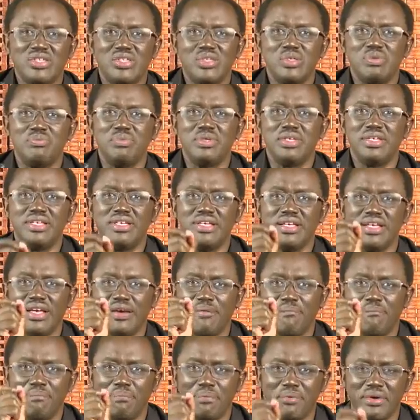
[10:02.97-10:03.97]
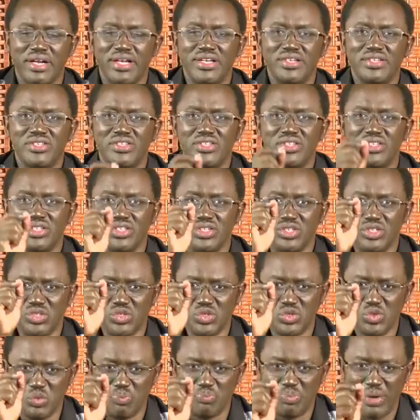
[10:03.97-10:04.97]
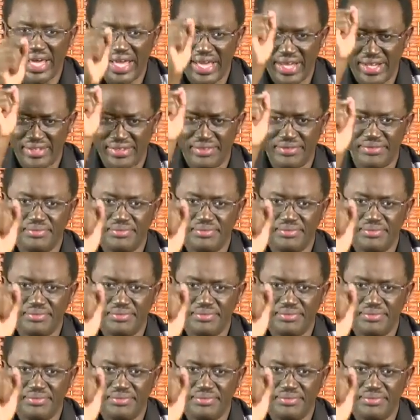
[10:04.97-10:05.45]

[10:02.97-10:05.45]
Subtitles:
to be a price to pay.